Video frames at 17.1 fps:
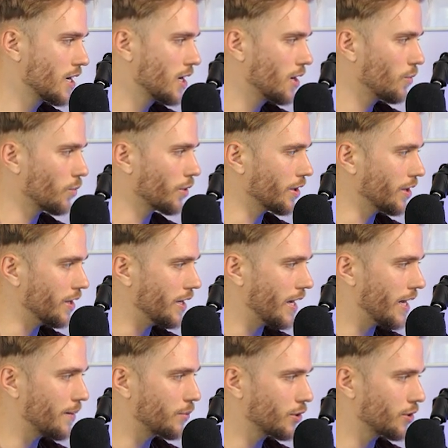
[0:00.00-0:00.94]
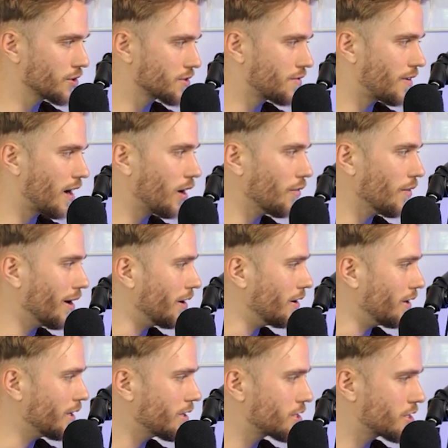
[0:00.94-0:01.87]
We're going to enable those file
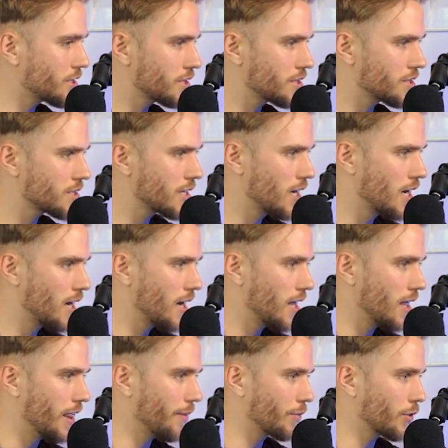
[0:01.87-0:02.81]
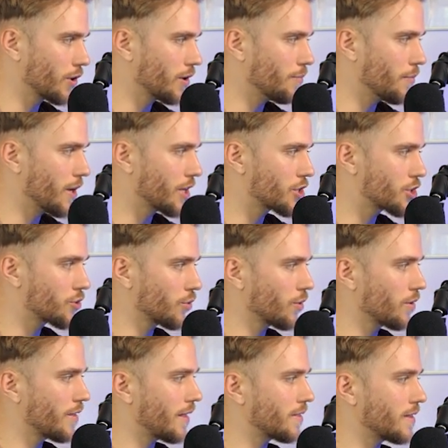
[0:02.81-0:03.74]
validations. Then we're going to make
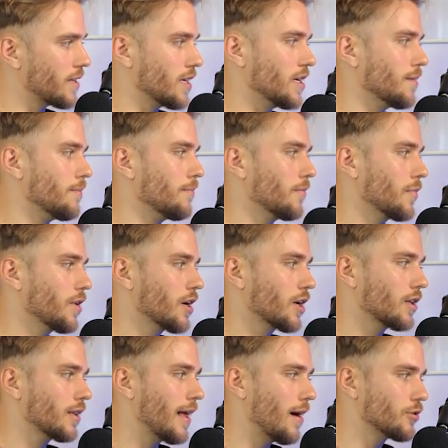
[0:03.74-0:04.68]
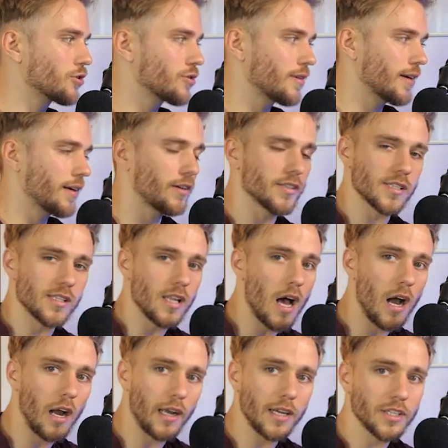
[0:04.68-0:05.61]
sure that the CloudTrail is
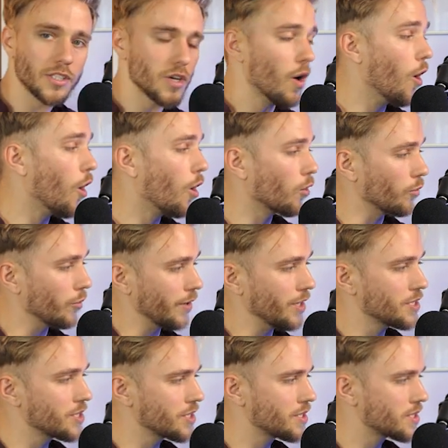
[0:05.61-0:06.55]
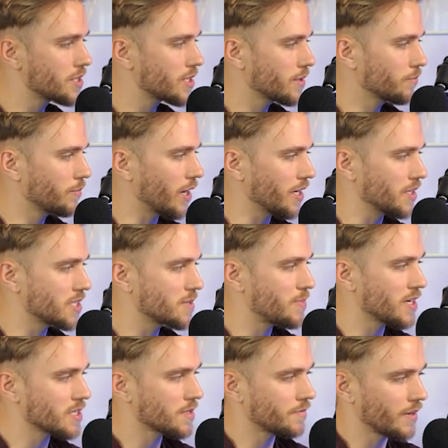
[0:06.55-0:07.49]
logging to all regions by
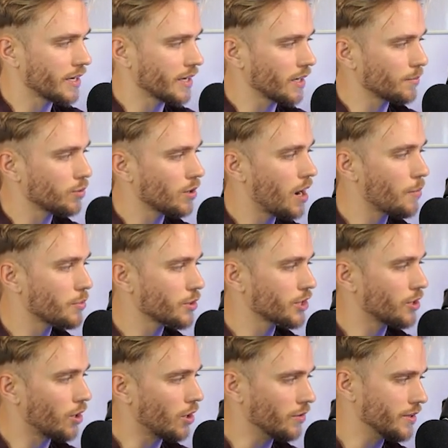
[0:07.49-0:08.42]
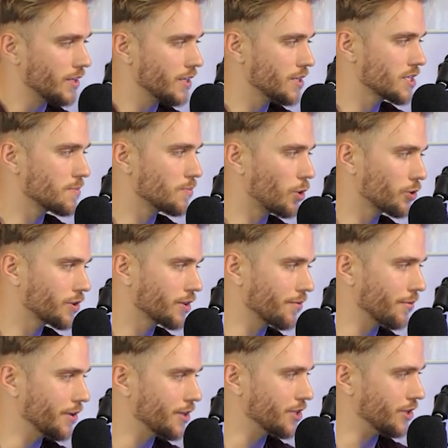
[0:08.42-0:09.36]
specifying a property called
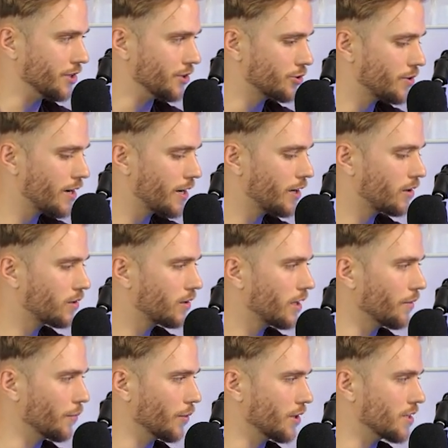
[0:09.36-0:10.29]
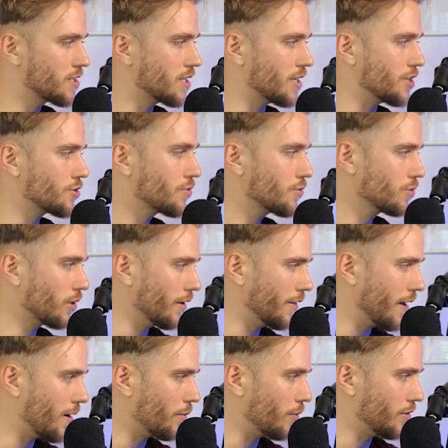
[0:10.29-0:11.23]
isMultiRegion trail, and we're going to say true on
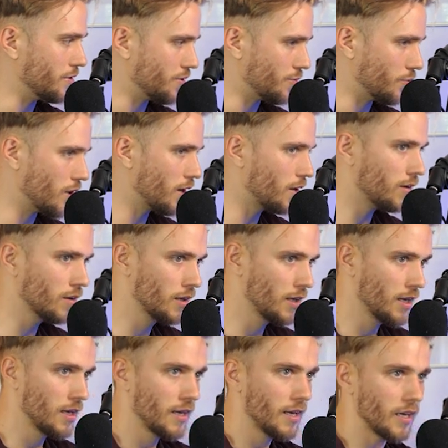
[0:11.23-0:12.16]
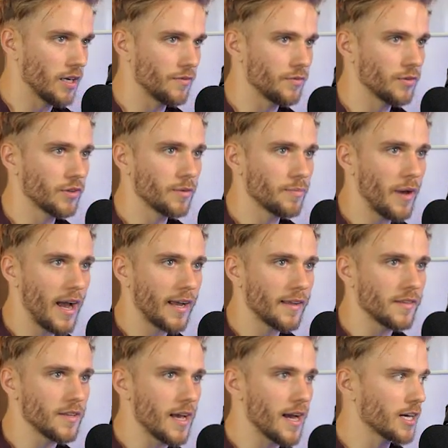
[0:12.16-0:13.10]
that one as well. And if you look back
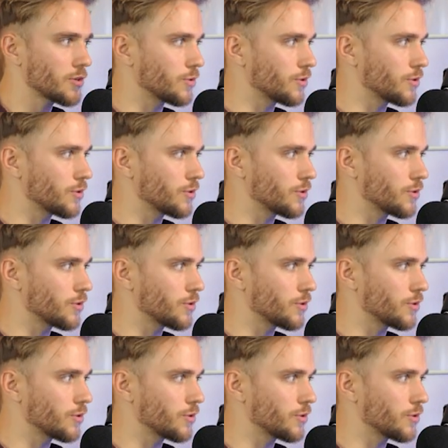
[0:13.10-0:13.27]
at the actual